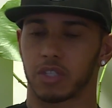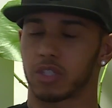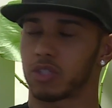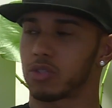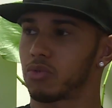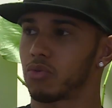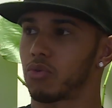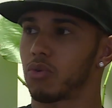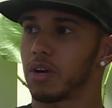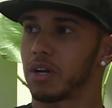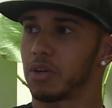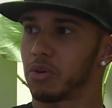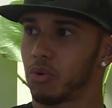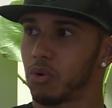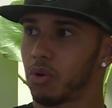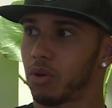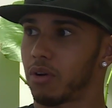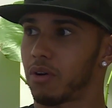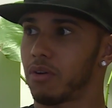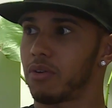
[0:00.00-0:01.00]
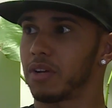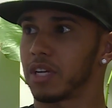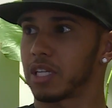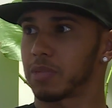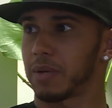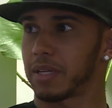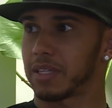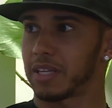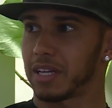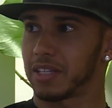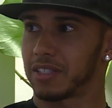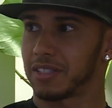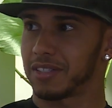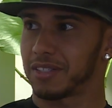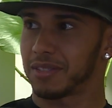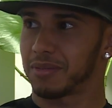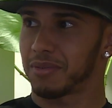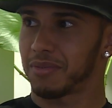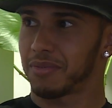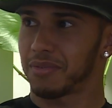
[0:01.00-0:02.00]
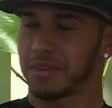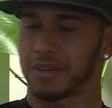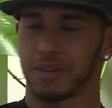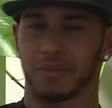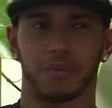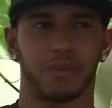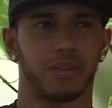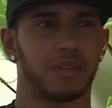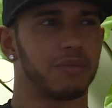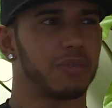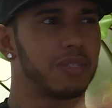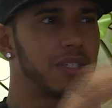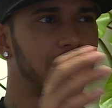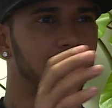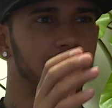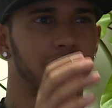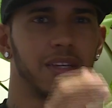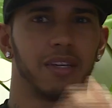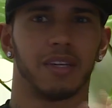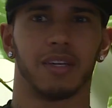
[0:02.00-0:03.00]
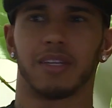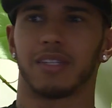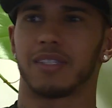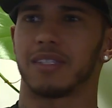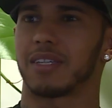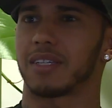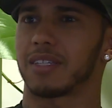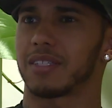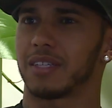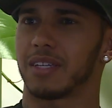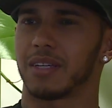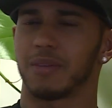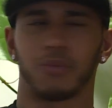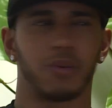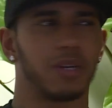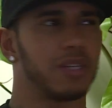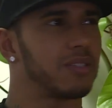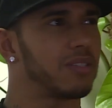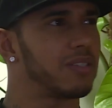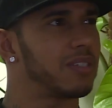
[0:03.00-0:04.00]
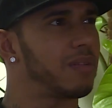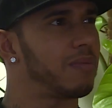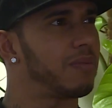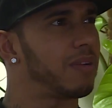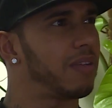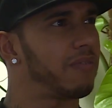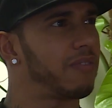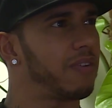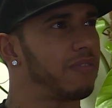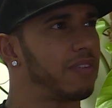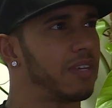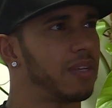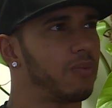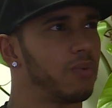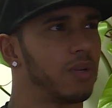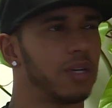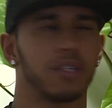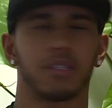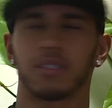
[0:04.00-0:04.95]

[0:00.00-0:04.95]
destroyed all our own expectations. We've what was it, 16 wins or something like 15